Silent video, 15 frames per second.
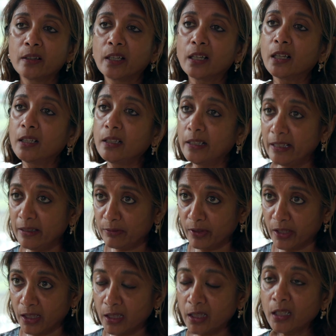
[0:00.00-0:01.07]
that are
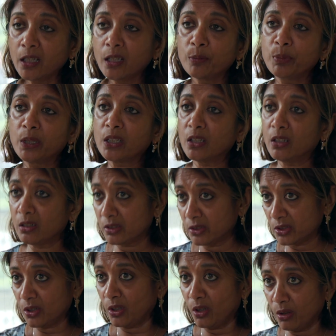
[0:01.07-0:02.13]
leaving
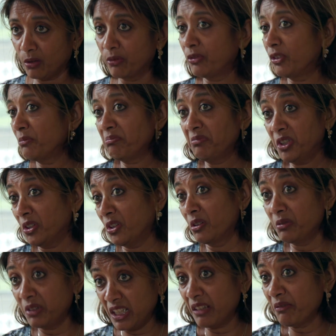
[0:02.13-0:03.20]
because of, you
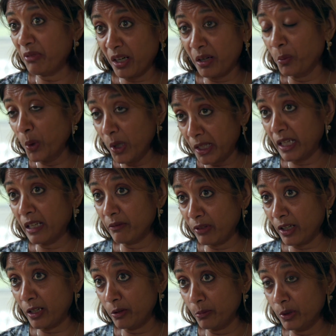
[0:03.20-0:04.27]
know, the working
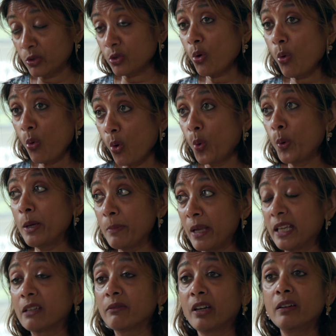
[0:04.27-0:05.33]
environment, or we
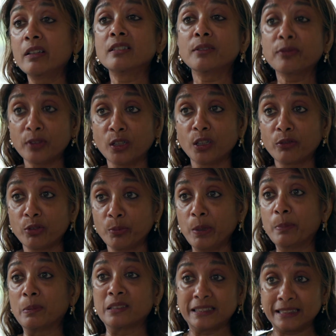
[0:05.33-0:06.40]
make it very difficult for
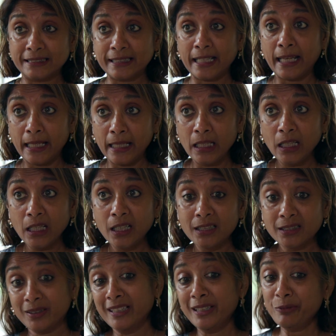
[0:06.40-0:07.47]
people to stay.
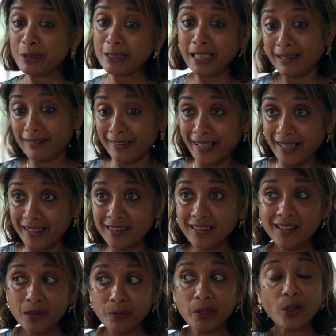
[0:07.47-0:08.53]
So I think if we tackle that,
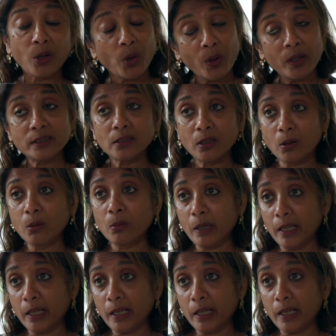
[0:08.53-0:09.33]
we go quite a long